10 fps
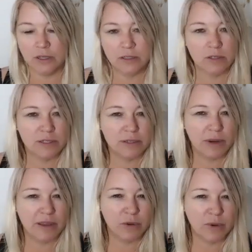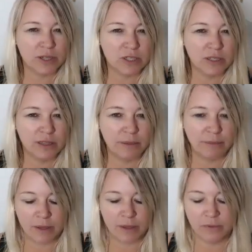So does someone have a question that
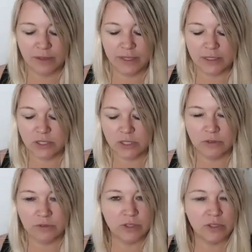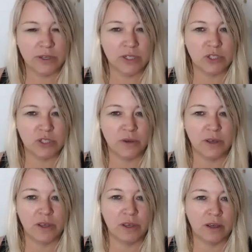might relate to, just so I can show
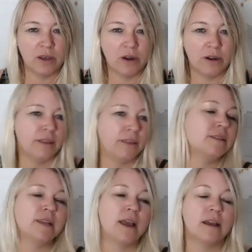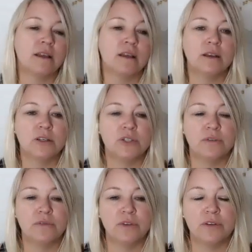a card in this deck and show
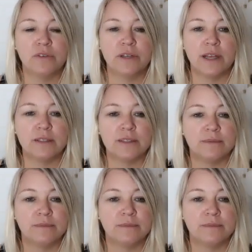a few different decks?